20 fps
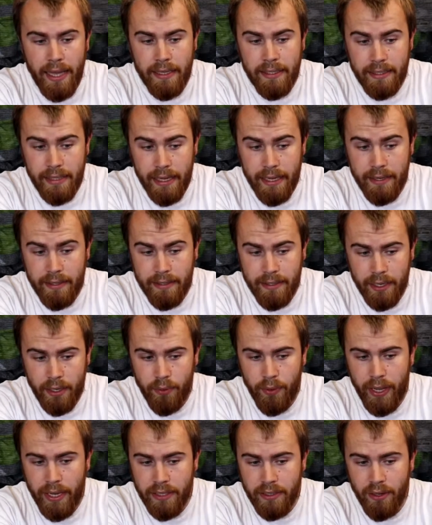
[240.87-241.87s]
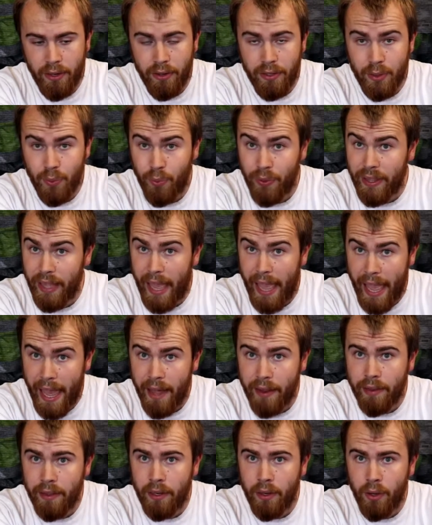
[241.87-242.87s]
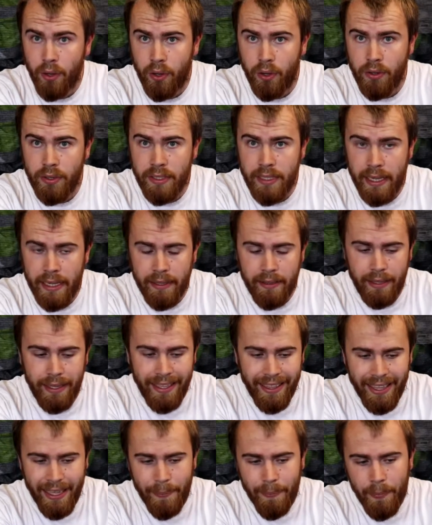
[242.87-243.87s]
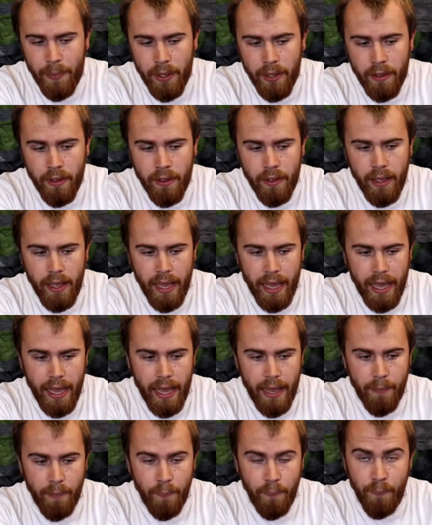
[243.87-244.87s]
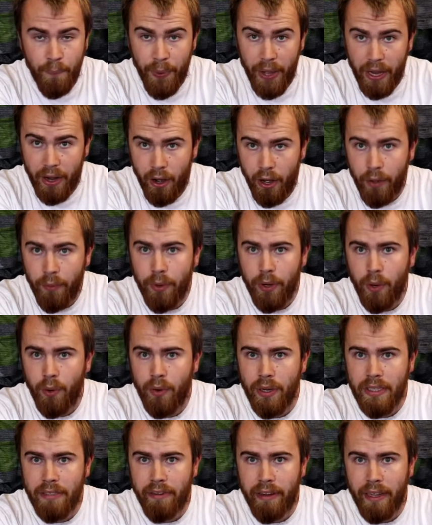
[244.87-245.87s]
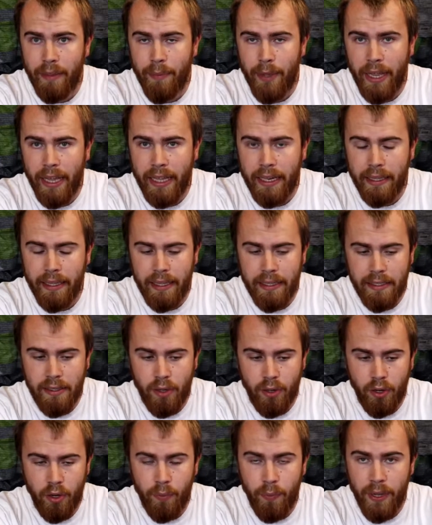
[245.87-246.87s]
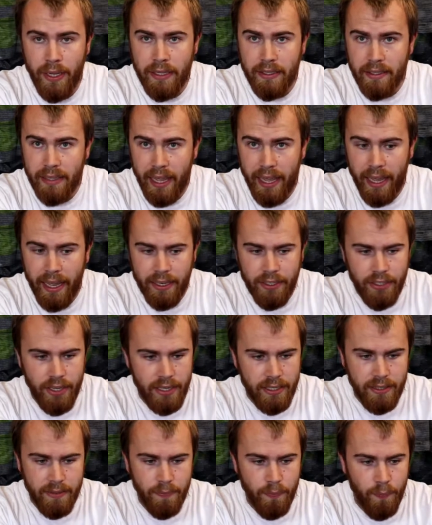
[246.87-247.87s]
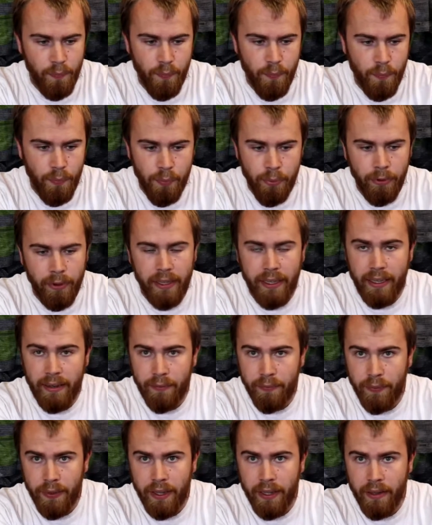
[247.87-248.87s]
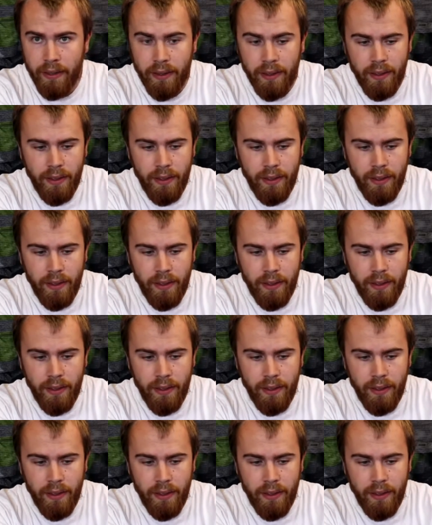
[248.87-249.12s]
standard single hex sockets without the LokOn teeth in them, but I would always recommend getting these LokOn ones. They are just brilliant for